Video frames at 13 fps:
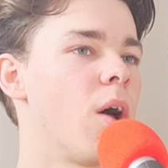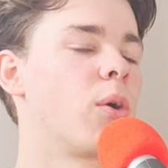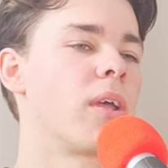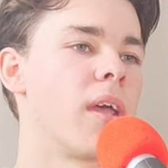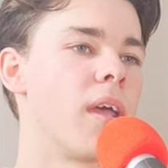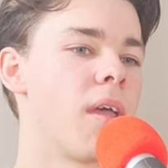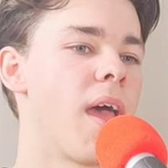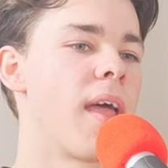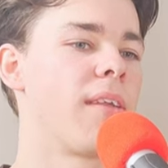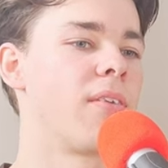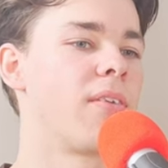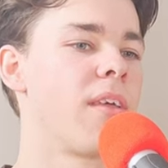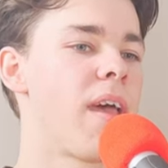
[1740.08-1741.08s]
Okay.
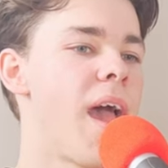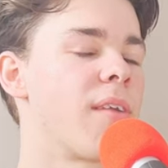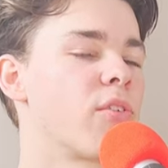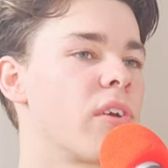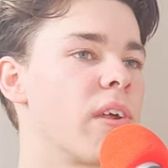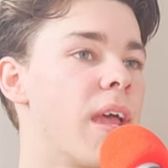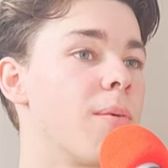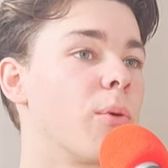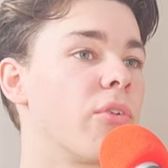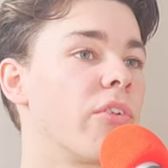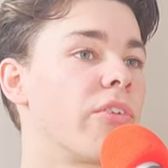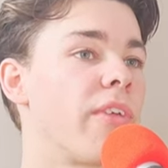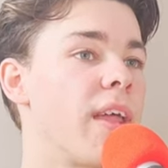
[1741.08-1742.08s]
And Anne of Green
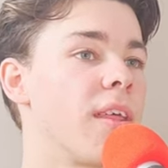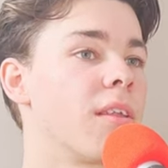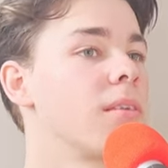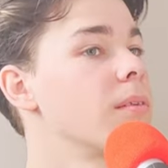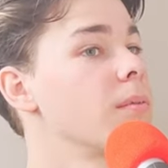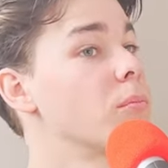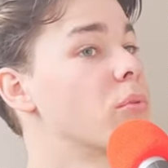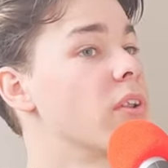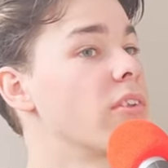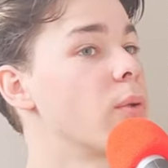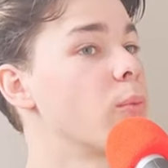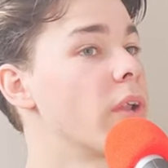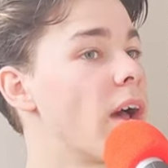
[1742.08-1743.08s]
Gables is set in Prince
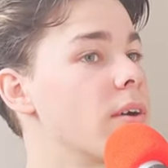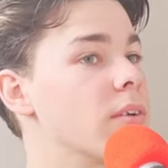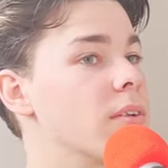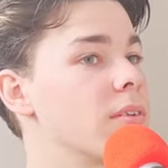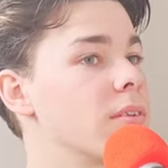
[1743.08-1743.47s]
Edward Island.